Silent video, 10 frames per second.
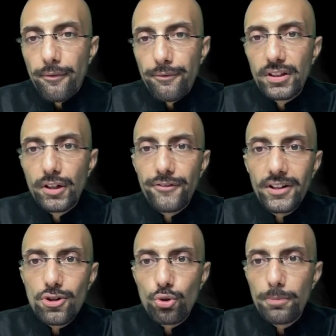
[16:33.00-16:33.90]
With
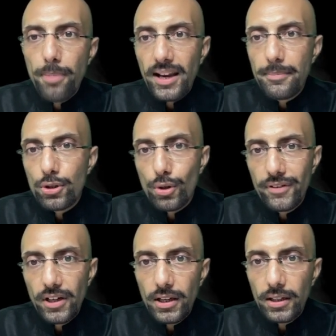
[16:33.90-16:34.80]
reference to the Parliament of
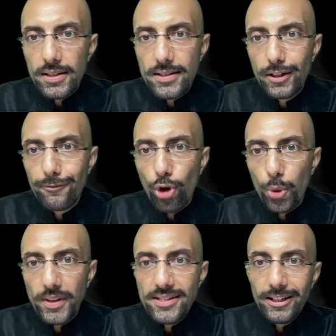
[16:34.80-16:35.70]
India, consider
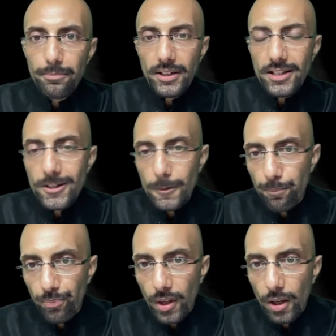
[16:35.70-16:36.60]
following statements.
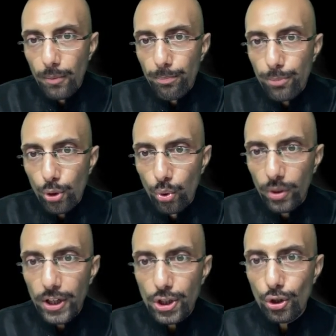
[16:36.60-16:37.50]

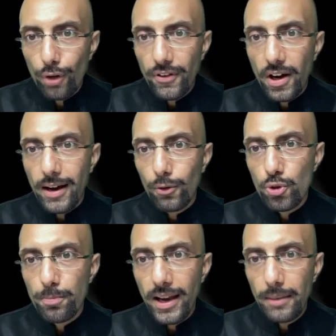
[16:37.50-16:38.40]
Prorogation of a House
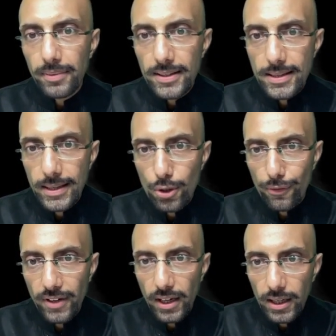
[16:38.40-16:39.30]
by President
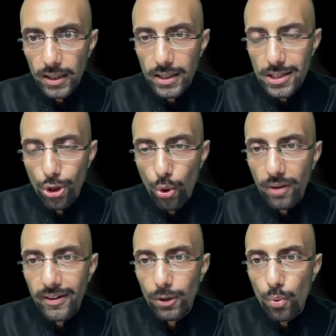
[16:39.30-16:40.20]
of India does
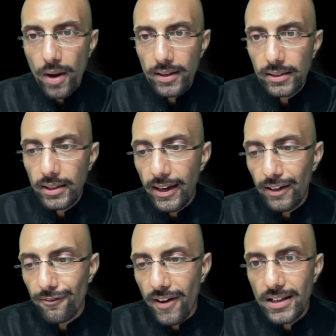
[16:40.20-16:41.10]
not require the
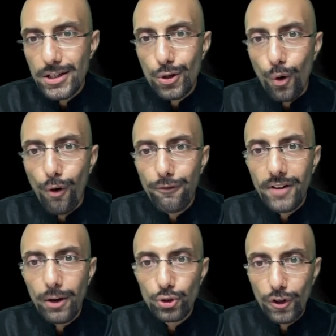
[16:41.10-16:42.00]
advice of
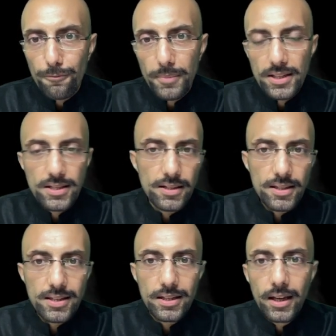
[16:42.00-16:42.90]
Council of
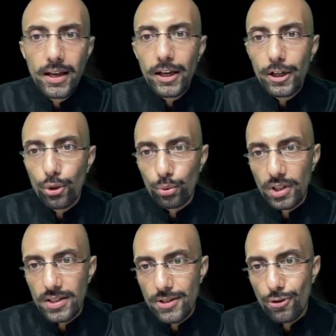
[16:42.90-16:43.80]
Ministers. No,
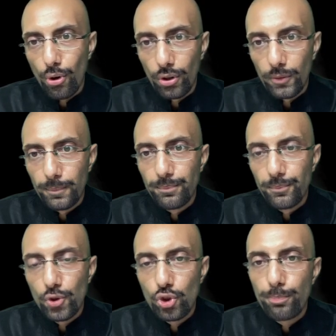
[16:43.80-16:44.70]
this is wrong.
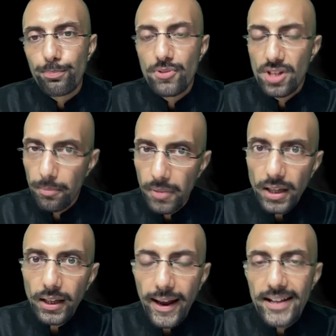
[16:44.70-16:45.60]
So,
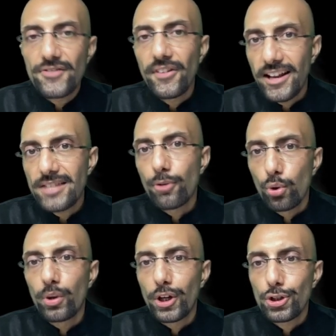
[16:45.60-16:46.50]
summoning as well as
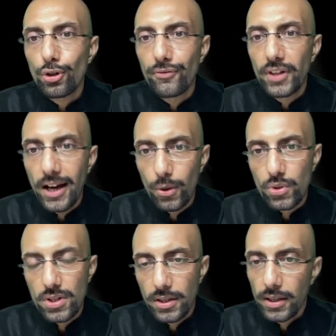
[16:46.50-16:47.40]
prorogation of the
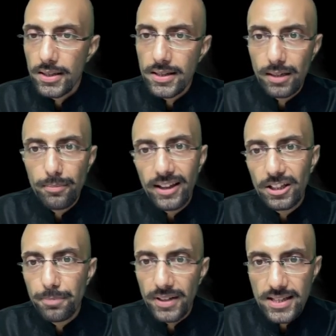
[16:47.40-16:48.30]
House is done by
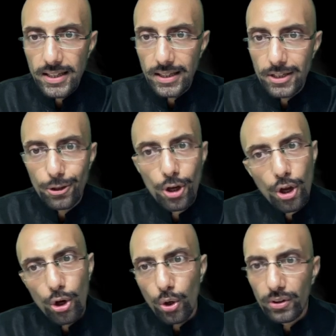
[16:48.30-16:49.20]
the President
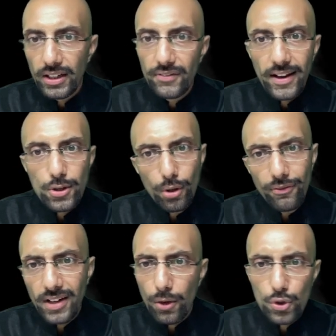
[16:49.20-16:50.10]
on the advice
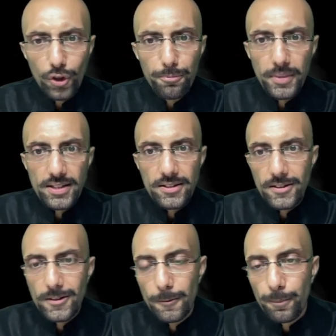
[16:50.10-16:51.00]
of Council of
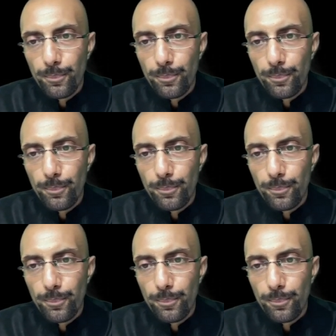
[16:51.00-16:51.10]
Ministers.